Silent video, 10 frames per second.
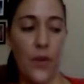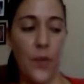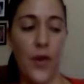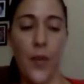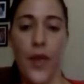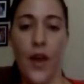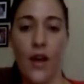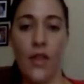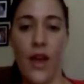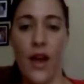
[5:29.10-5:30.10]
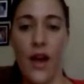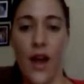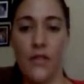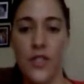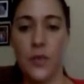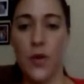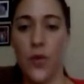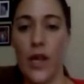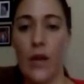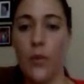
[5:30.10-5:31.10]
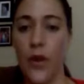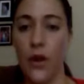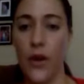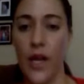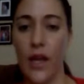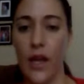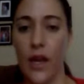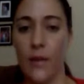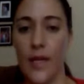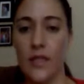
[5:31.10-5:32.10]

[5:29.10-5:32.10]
but beyond that, I've just been really bloated and my